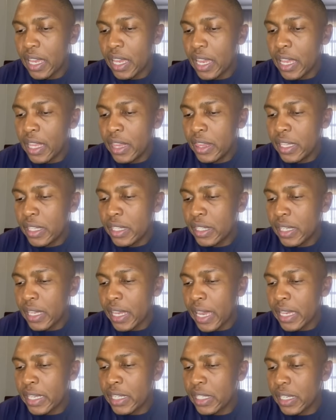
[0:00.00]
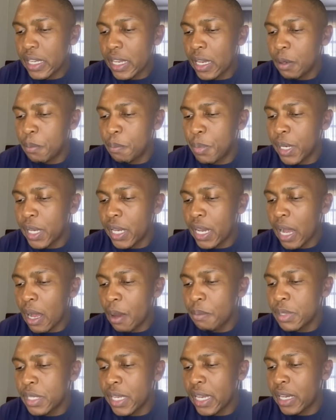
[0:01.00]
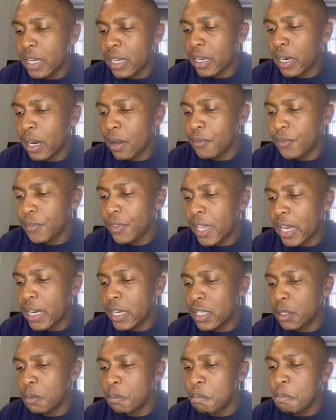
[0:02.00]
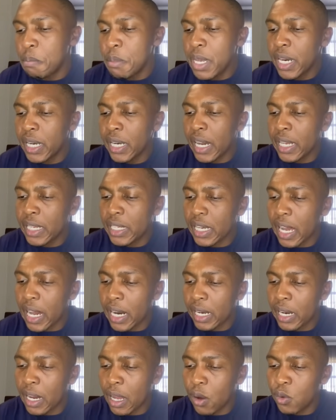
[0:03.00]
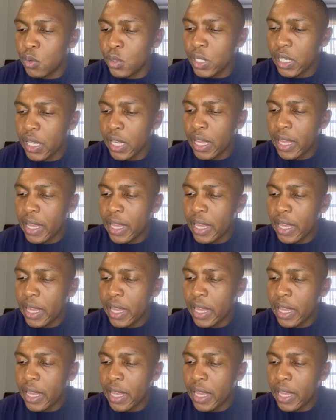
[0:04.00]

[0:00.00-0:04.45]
in this case, it becomes a graph that is mirrored around